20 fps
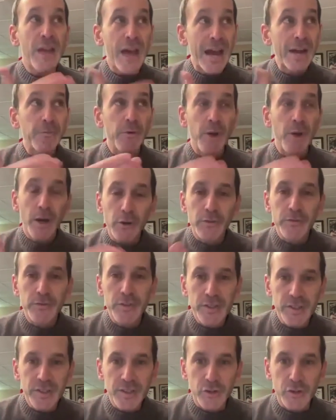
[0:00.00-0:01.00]
That record of
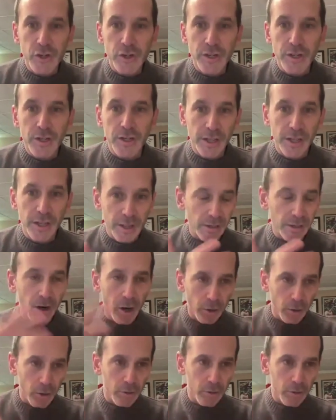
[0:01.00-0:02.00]
decision, again,
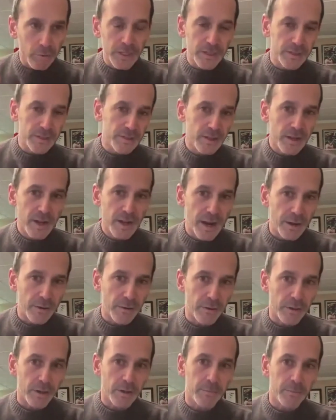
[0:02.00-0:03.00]
ROD is the
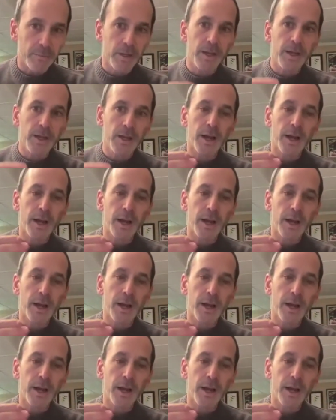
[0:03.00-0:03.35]
acronym,